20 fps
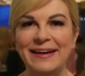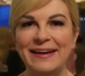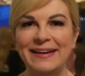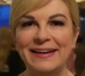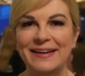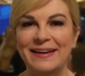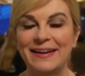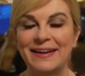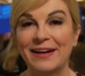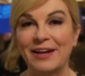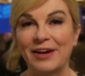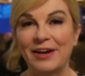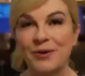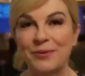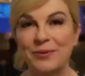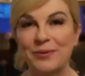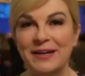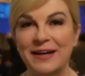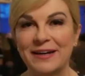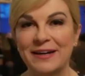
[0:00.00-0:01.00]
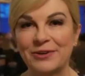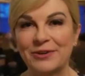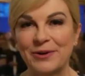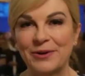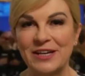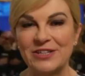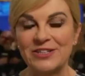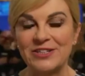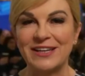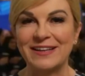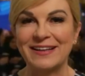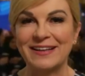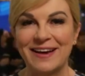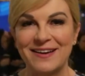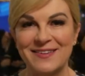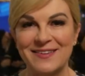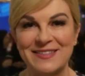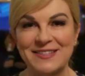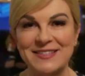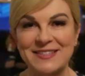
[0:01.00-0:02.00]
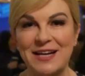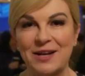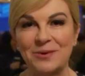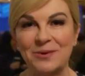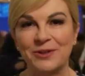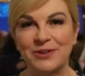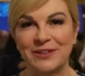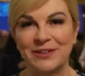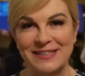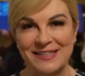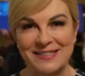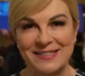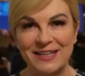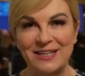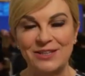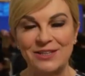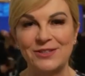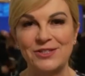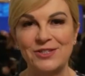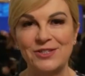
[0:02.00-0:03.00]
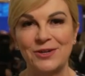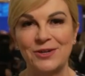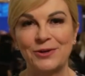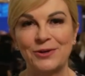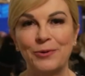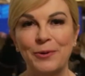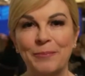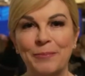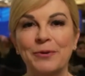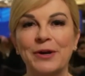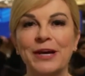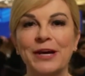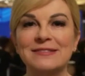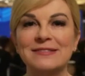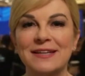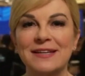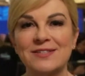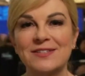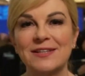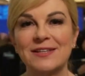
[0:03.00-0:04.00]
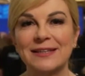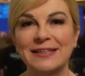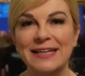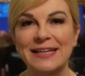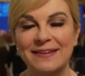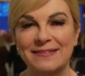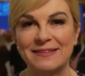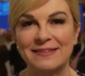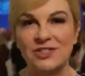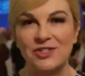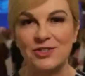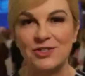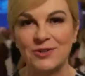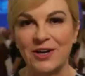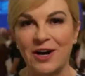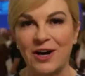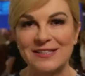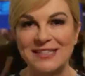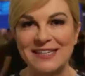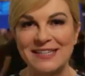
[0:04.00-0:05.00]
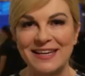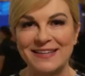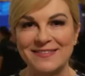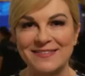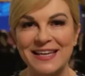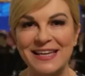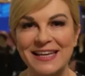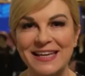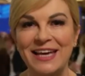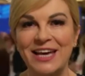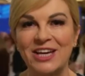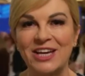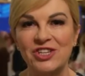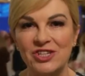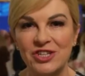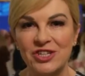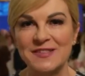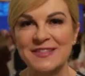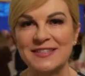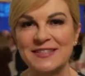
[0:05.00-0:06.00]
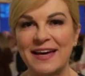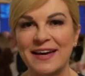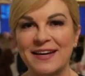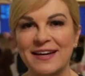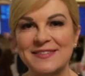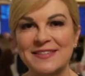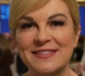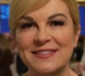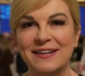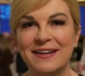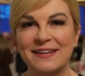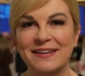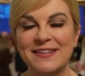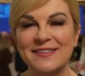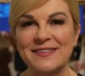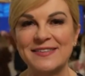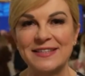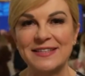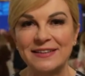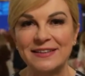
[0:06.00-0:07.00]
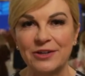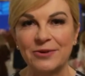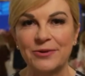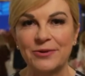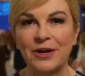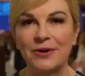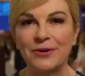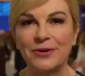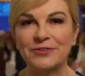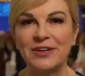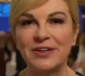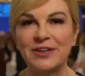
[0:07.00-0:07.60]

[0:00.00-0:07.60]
And I hope that Croatia and Kazakhstan will continue to cooperate and to link the two continents, just as the Silk Road